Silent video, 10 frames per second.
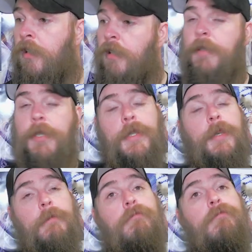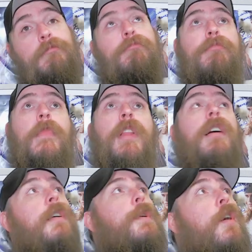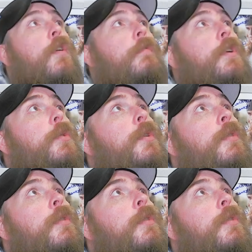let's go a few.